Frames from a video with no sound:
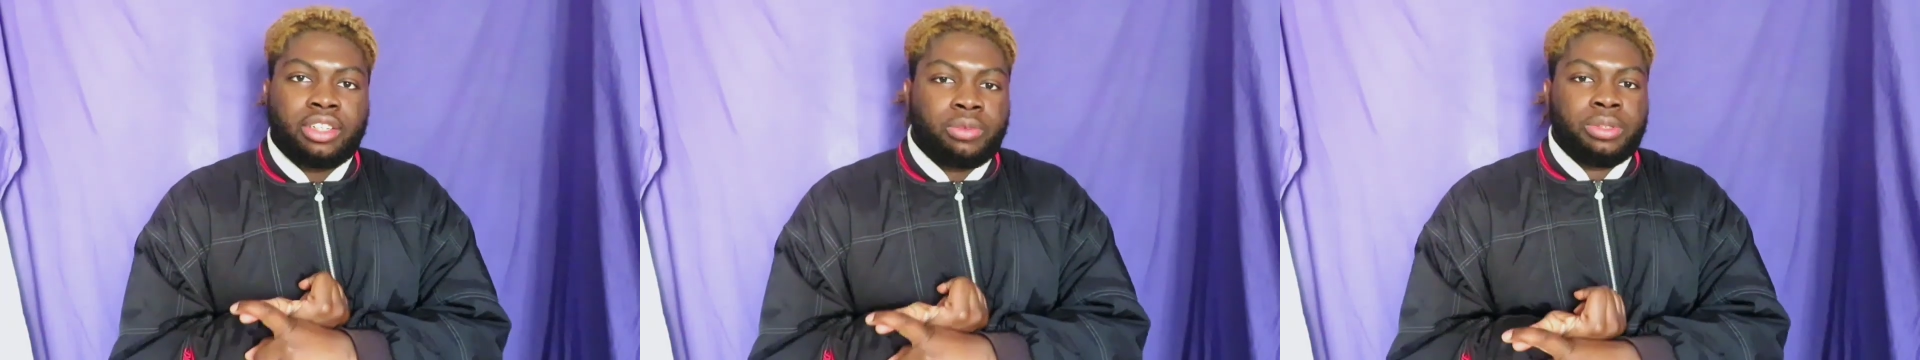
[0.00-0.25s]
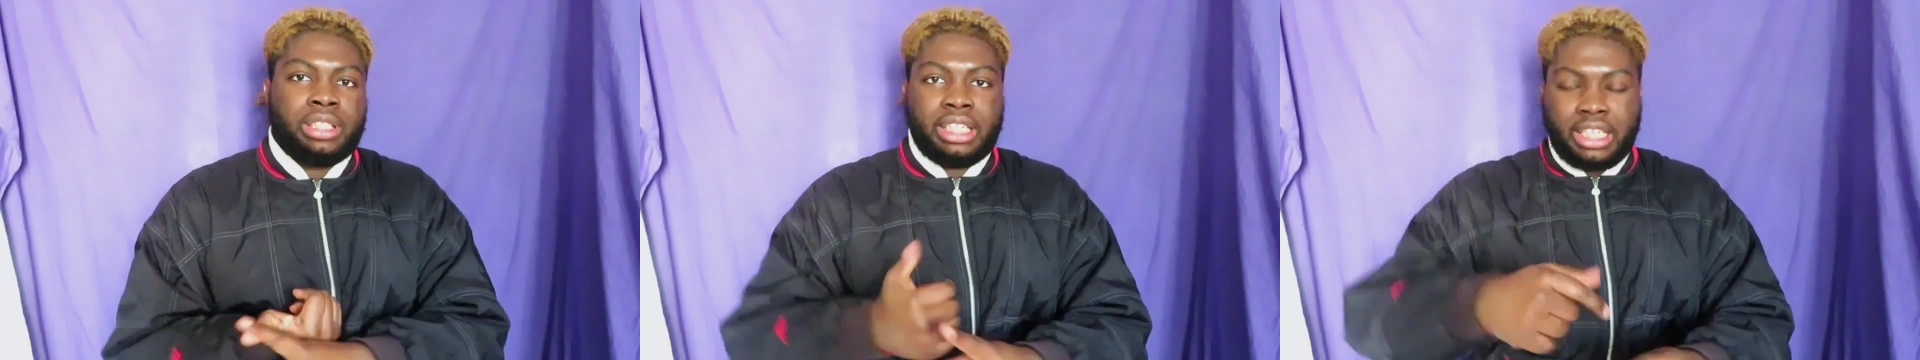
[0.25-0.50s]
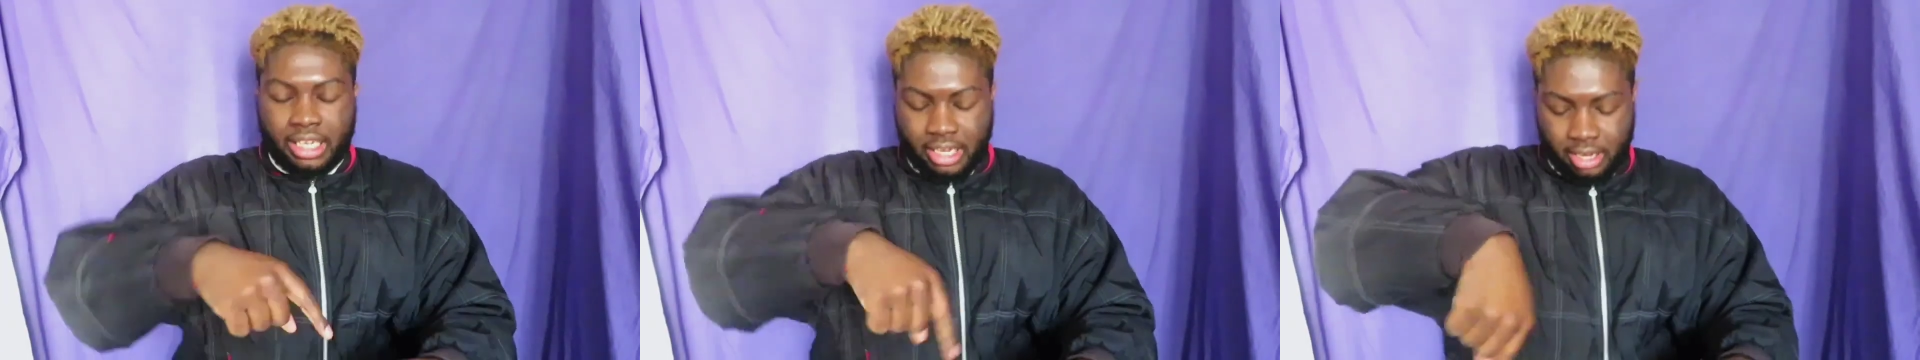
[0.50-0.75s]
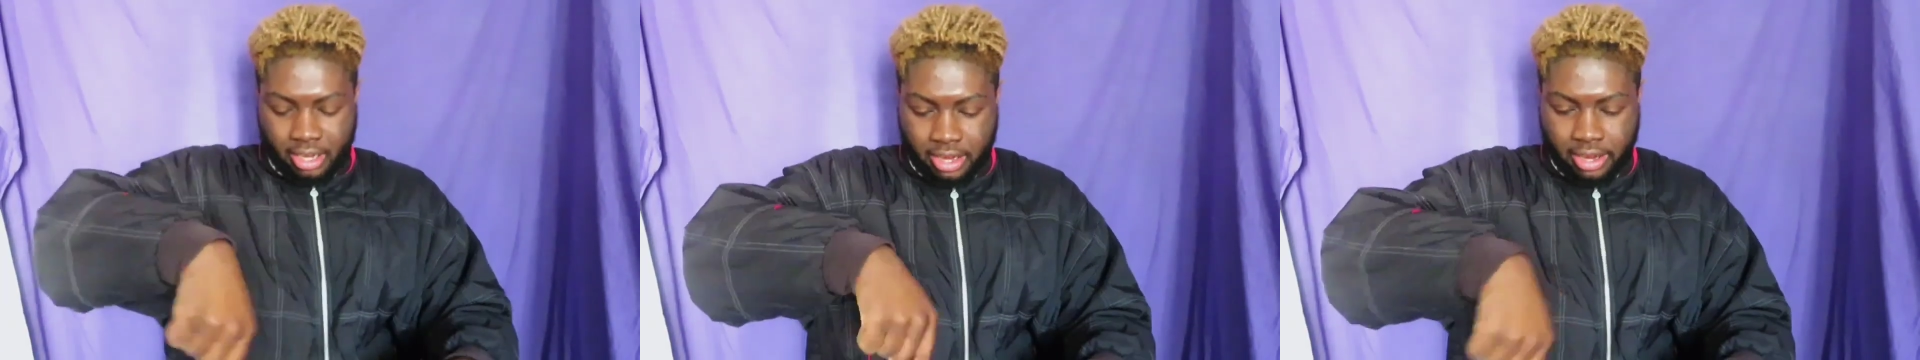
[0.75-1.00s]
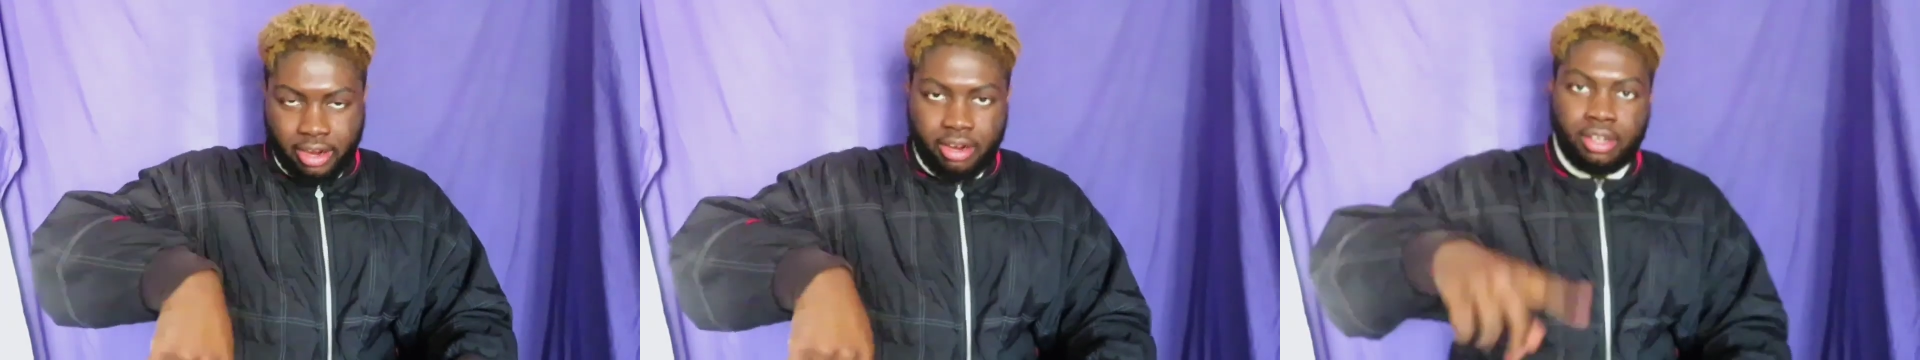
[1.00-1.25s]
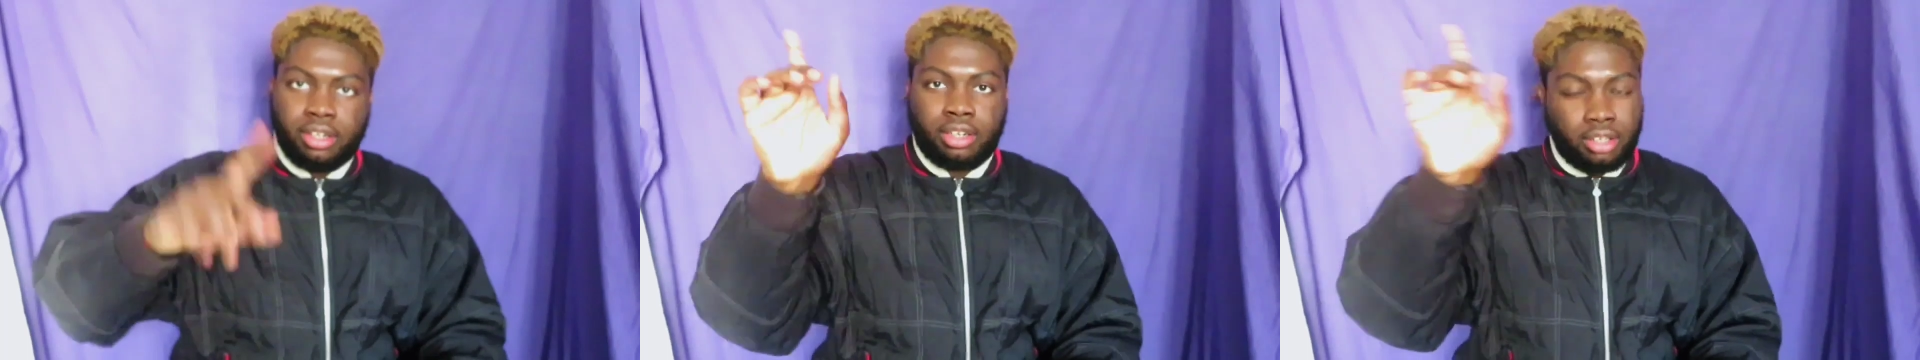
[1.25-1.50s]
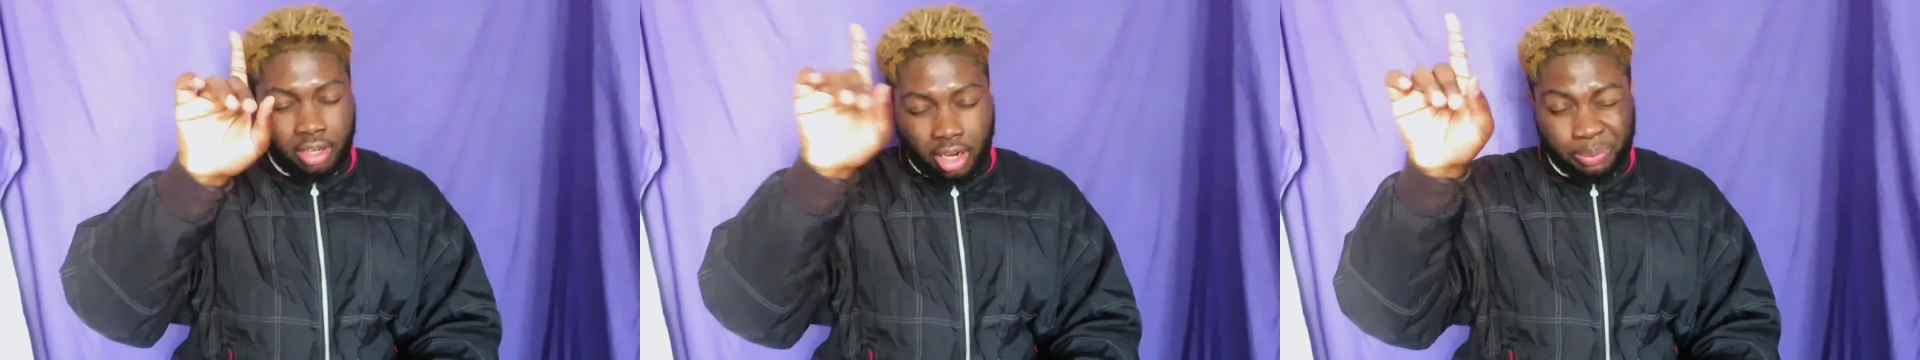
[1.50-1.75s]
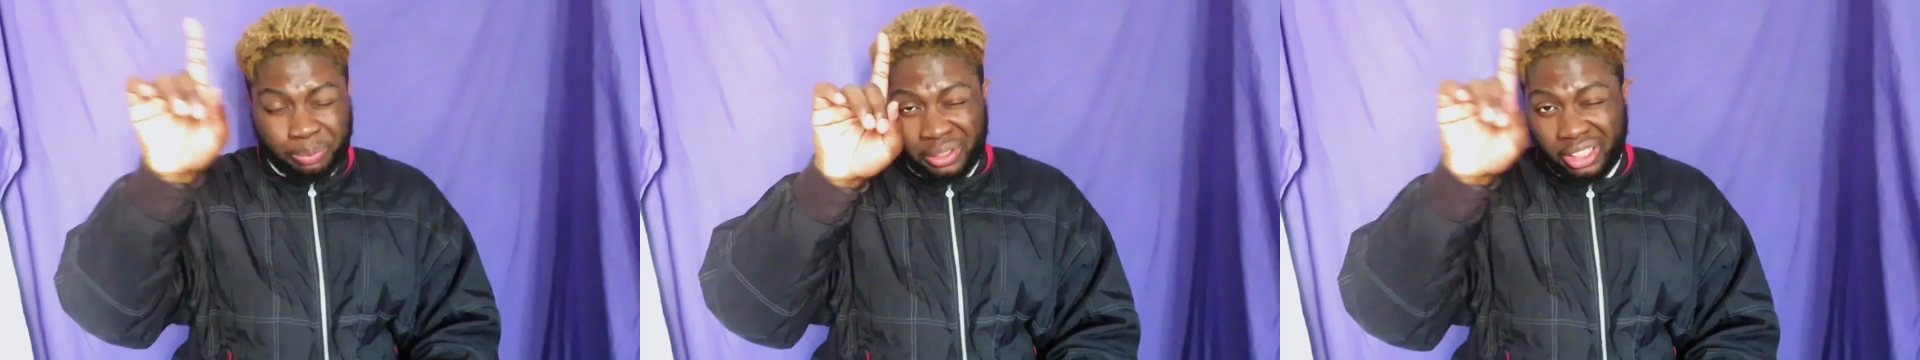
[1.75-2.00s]
i will link here or
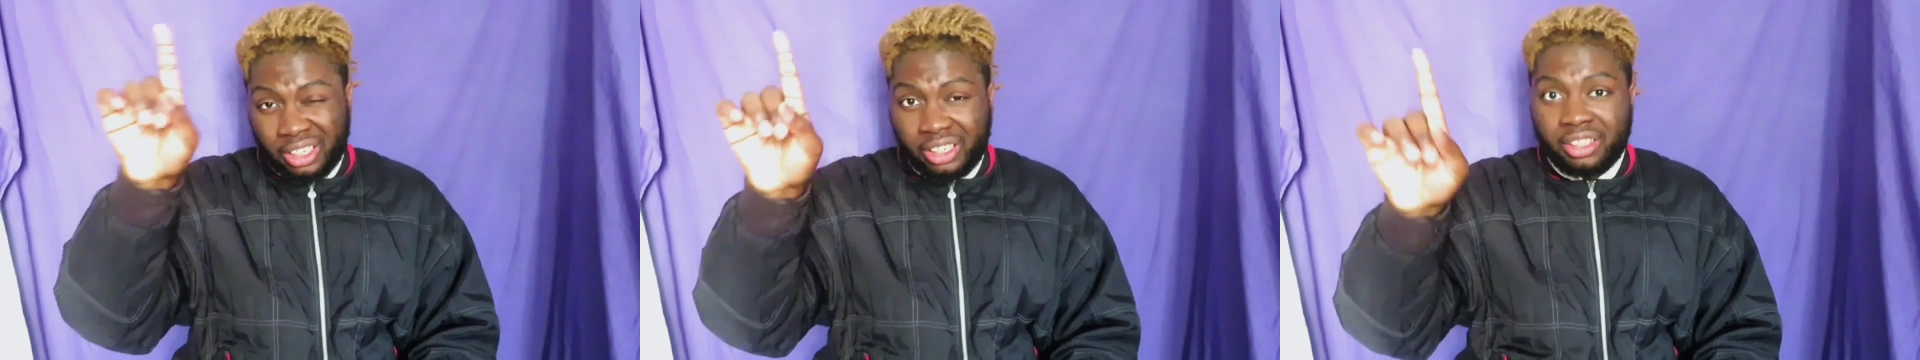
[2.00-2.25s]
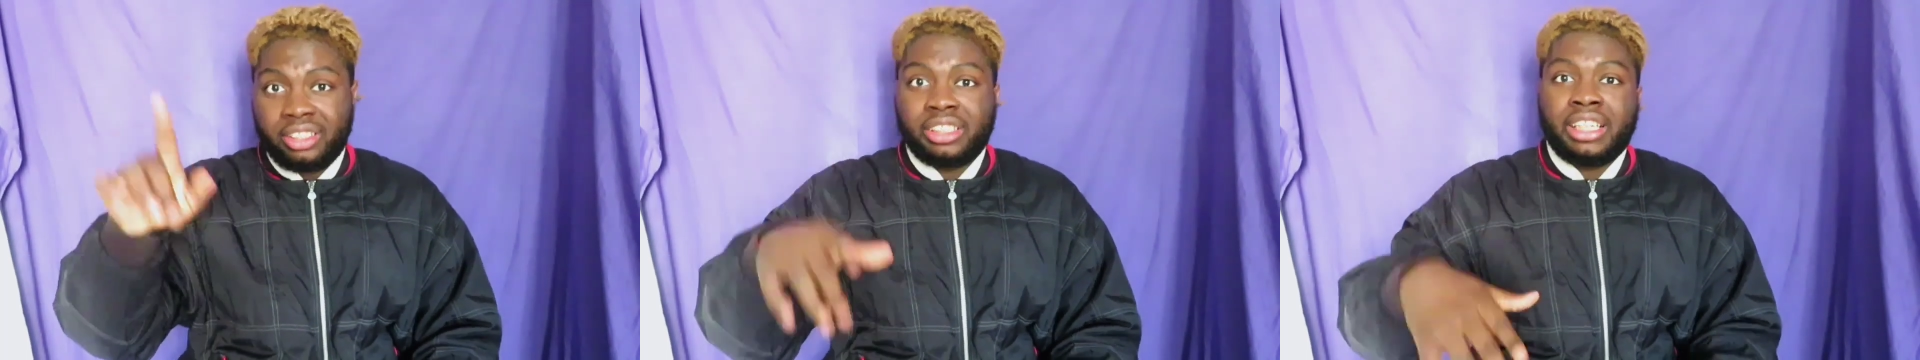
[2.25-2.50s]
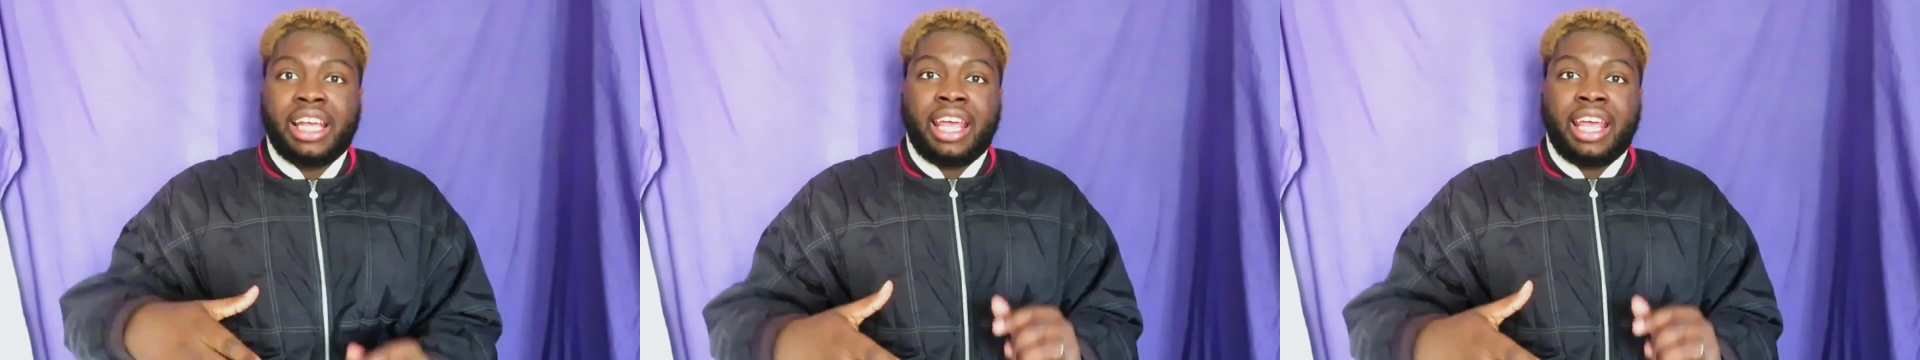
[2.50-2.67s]
up here